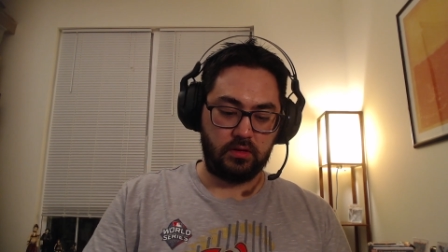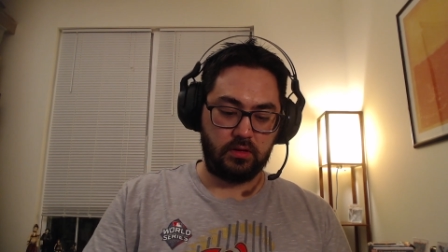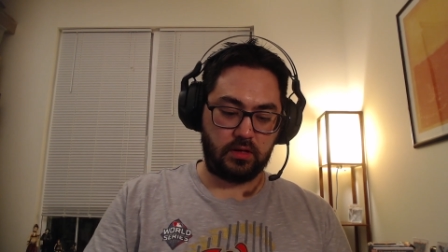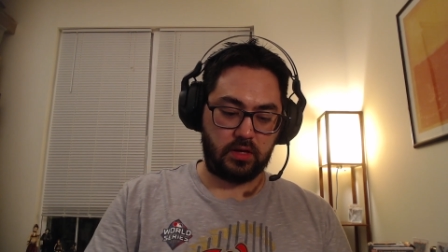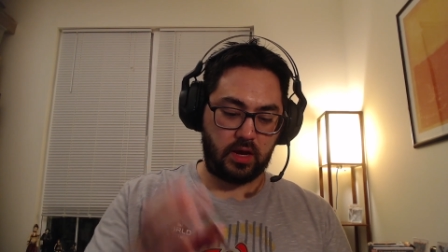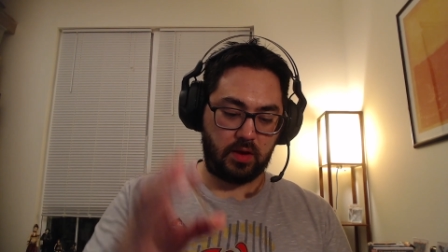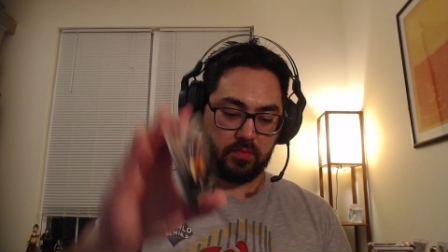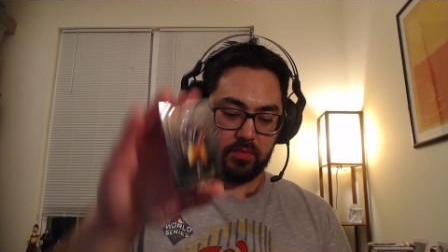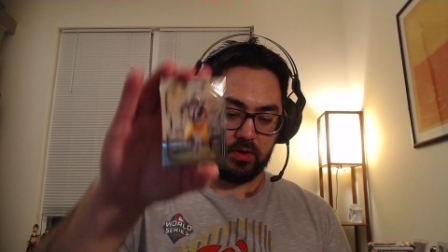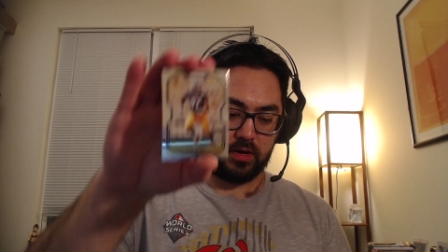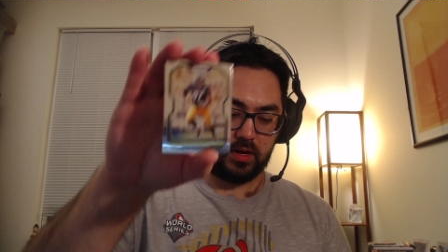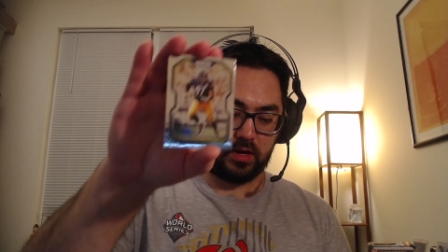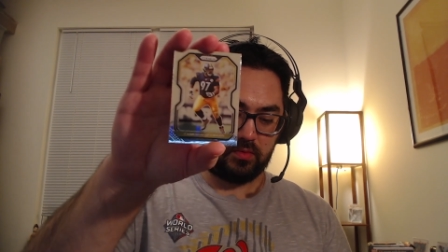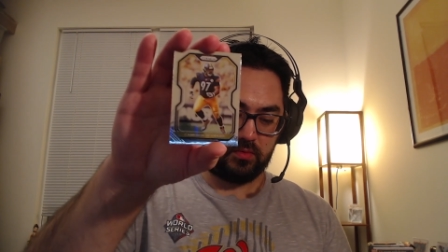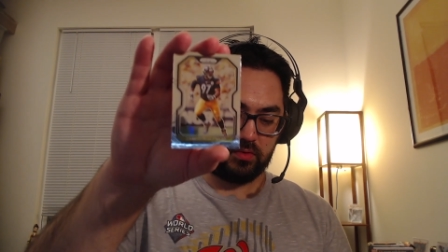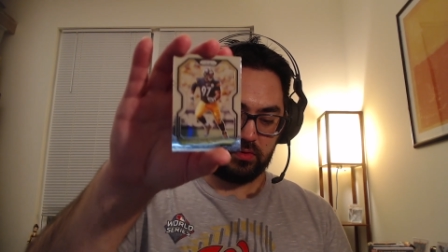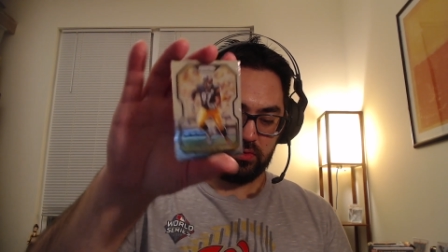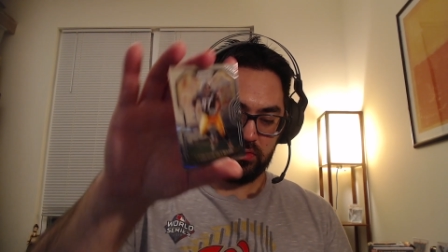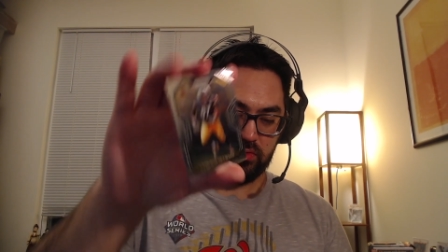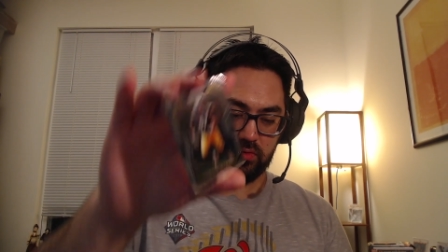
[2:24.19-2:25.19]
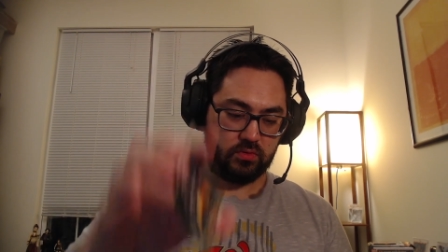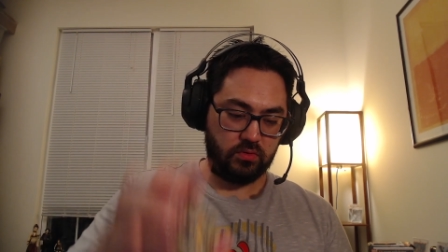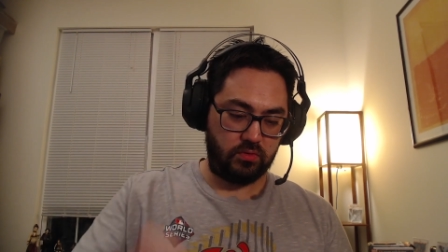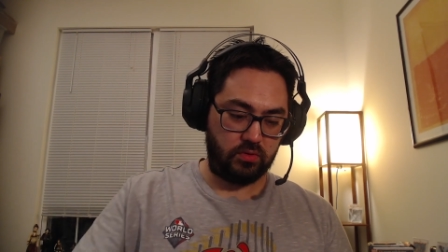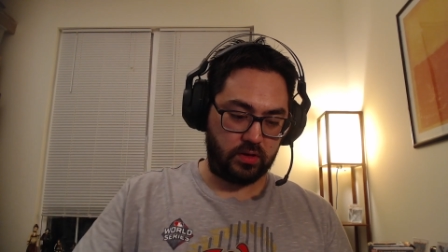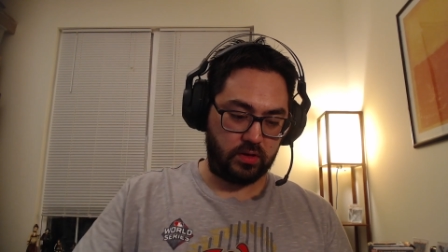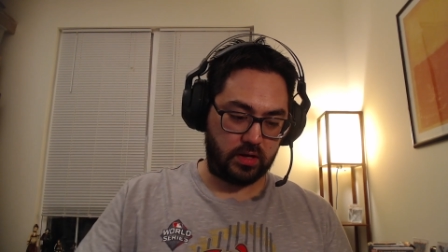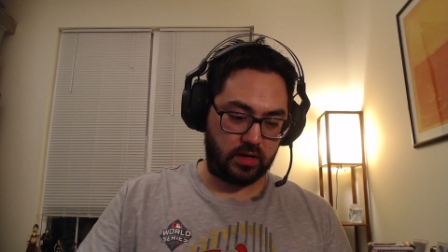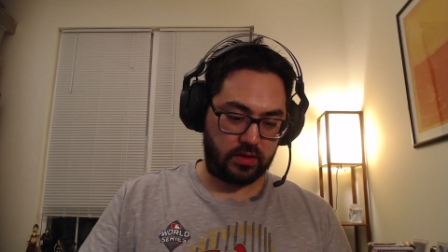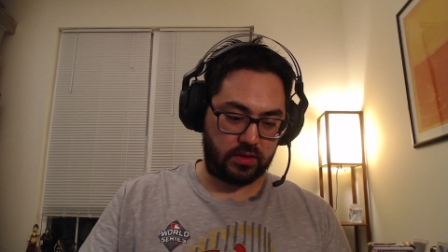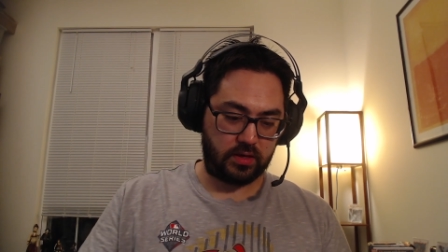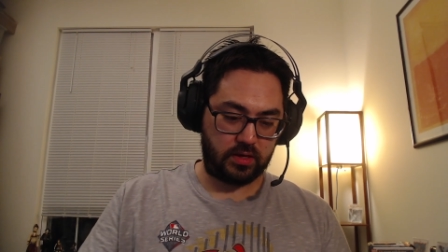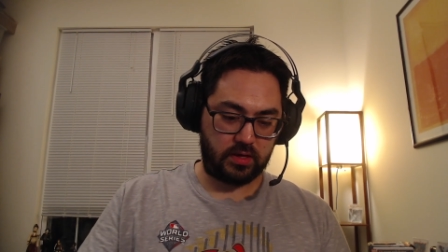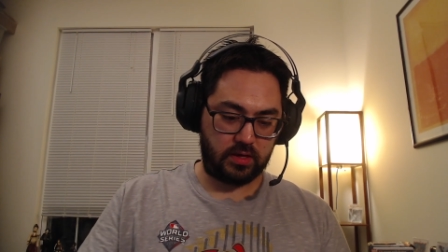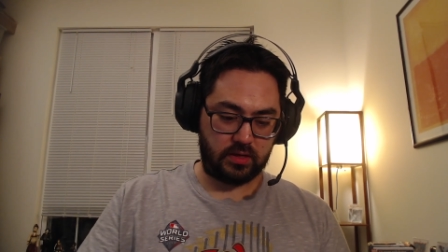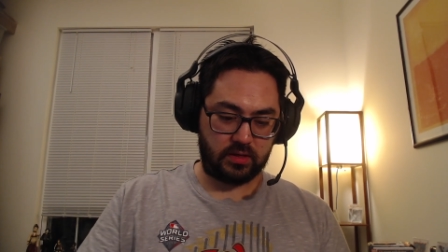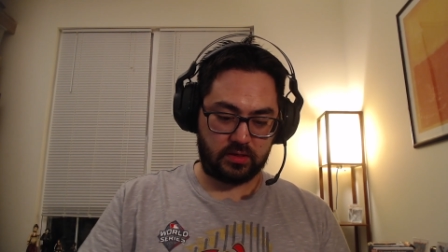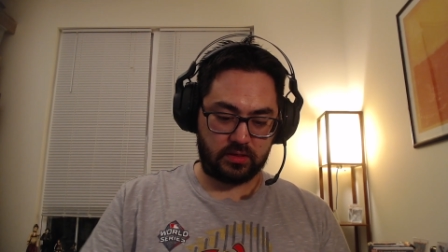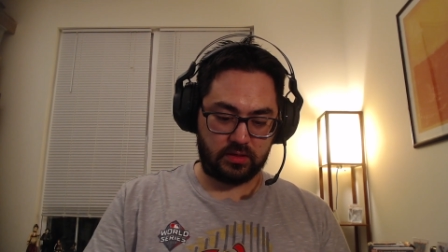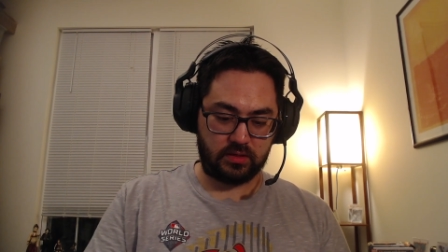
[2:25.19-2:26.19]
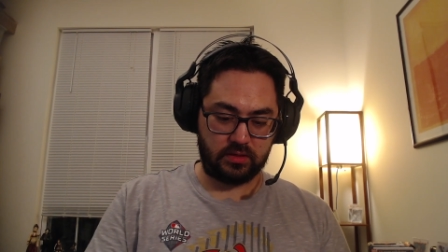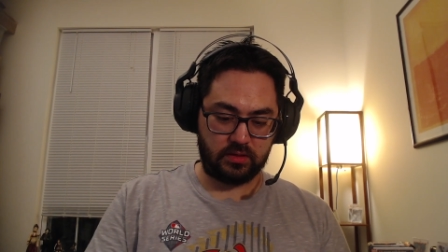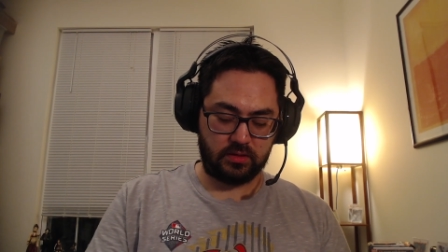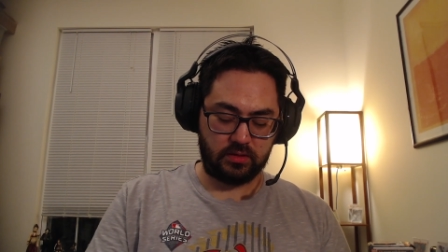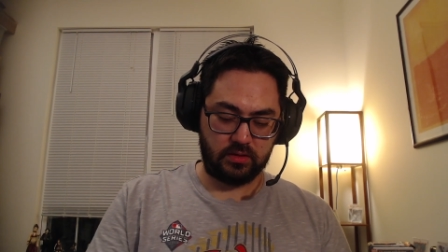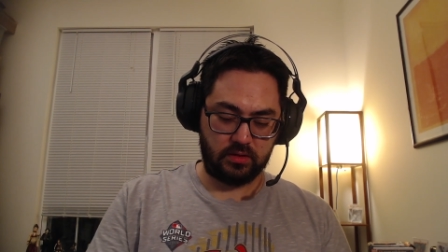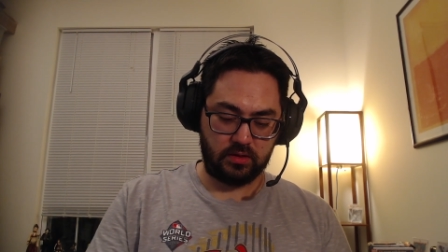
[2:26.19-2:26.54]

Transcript: Cameron Haywood. Ooh, look at this.